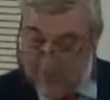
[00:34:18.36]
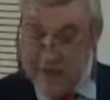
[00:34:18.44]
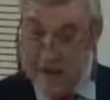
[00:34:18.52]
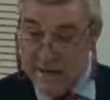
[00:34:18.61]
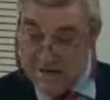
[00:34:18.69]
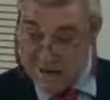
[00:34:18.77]

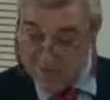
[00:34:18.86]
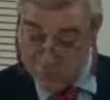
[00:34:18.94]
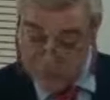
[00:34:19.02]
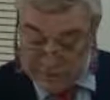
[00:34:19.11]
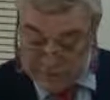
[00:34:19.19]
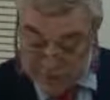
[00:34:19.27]
and it has
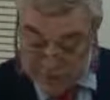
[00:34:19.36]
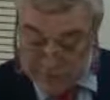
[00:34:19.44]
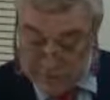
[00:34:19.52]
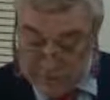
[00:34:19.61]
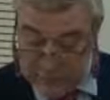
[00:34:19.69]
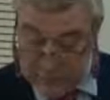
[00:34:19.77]

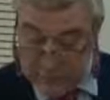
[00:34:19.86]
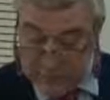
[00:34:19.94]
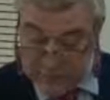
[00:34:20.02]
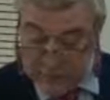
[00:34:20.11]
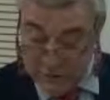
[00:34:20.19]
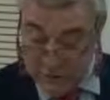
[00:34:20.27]
resulted
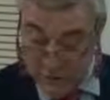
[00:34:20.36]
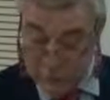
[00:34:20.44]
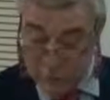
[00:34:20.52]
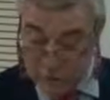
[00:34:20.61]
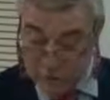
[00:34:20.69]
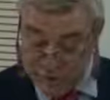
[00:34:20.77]
in a
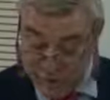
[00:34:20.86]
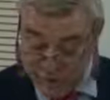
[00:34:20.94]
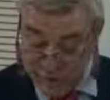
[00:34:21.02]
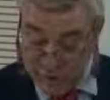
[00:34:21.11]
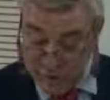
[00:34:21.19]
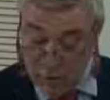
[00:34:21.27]
total
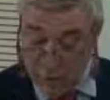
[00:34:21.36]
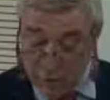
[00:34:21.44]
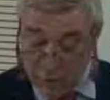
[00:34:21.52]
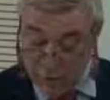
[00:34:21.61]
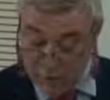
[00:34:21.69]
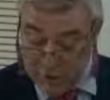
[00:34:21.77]
saving
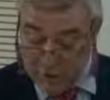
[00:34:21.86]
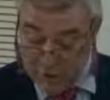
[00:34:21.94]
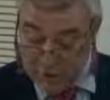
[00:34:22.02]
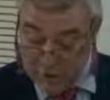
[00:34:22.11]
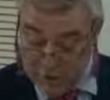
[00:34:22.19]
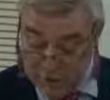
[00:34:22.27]
of
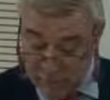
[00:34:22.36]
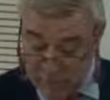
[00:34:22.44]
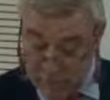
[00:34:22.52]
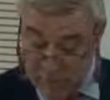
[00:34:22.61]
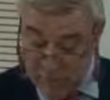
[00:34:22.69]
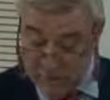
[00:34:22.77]

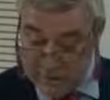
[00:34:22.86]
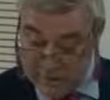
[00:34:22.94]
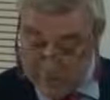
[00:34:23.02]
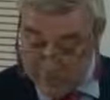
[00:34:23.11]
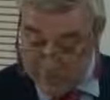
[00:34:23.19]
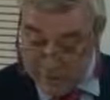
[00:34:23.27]

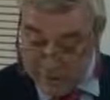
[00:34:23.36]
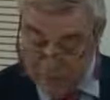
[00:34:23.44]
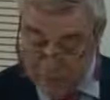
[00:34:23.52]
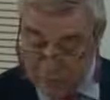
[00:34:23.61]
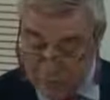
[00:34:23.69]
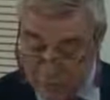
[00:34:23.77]

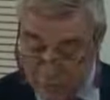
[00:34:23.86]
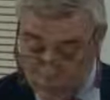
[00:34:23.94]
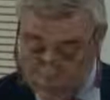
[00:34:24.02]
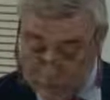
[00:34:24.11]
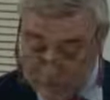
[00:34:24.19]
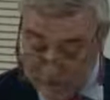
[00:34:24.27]
£30,010 to
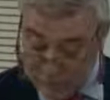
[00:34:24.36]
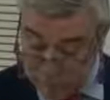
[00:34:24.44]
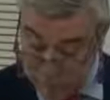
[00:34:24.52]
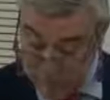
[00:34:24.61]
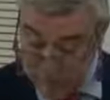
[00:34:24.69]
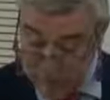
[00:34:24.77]

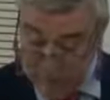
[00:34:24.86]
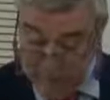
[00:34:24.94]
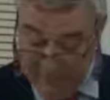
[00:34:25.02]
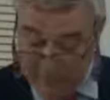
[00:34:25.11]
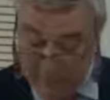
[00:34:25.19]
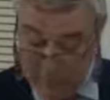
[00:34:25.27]
46p
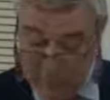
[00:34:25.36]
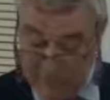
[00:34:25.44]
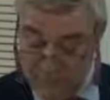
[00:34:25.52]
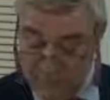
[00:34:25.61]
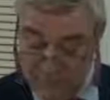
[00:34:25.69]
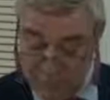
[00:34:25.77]
up to
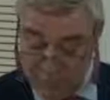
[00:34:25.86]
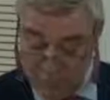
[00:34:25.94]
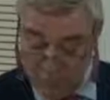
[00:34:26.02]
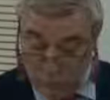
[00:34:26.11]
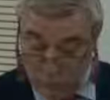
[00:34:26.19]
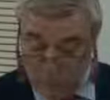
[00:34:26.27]
and
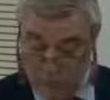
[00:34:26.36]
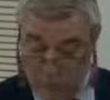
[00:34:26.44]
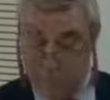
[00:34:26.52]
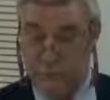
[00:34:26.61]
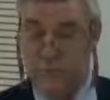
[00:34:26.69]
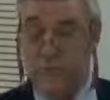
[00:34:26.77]
including the
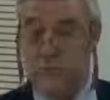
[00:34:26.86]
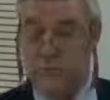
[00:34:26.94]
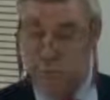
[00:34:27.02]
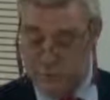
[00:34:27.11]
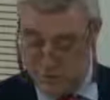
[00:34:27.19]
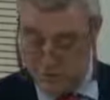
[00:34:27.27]
31st of
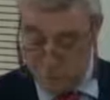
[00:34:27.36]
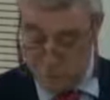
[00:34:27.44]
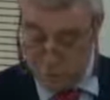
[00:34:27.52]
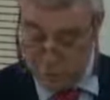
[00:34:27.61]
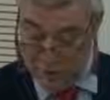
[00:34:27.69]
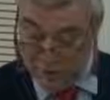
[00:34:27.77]
March
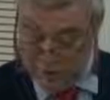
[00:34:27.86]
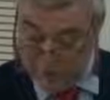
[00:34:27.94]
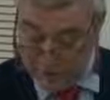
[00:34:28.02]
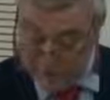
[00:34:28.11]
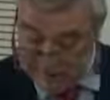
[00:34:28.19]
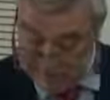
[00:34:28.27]

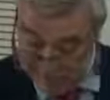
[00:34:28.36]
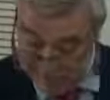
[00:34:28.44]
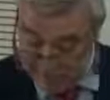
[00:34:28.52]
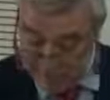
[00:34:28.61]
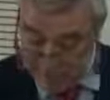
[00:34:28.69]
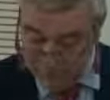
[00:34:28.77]
2018.